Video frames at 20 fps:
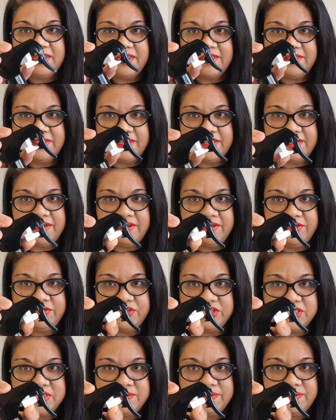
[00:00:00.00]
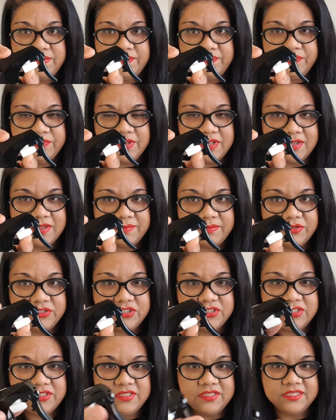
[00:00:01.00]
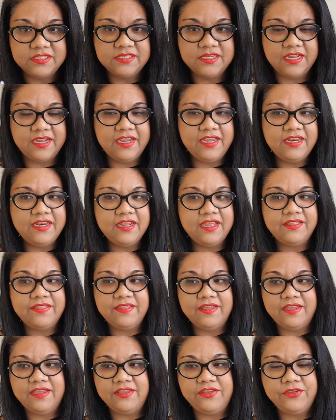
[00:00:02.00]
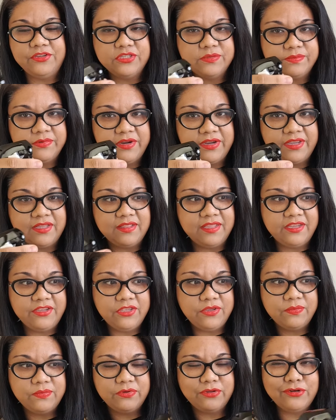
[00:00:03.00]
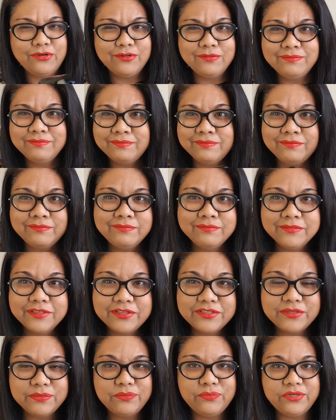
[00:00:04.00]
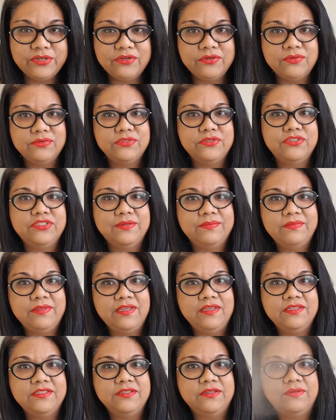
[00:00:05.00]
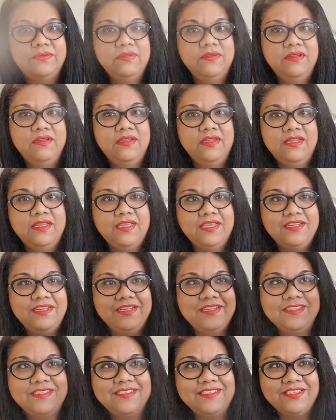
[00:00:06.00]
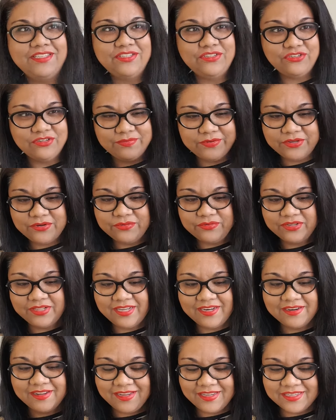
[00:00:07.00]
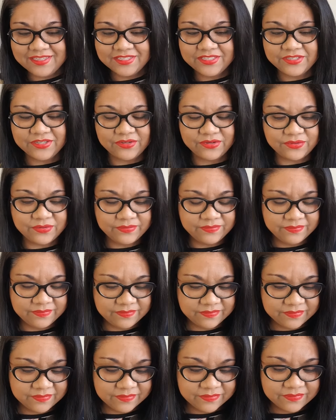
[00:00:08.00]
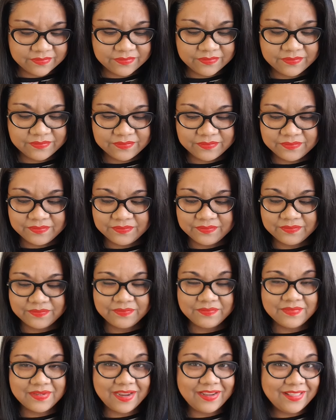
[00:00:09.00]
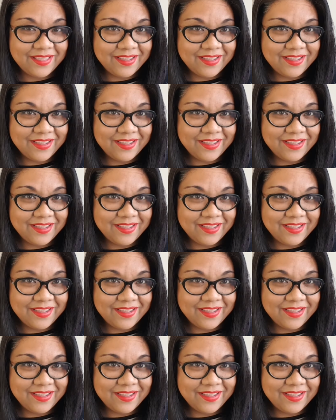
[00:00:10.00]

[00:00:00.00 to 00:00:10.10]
and then you just push it to the side, and then you spray it like you would some windows or something. So it does distribute really nice. So I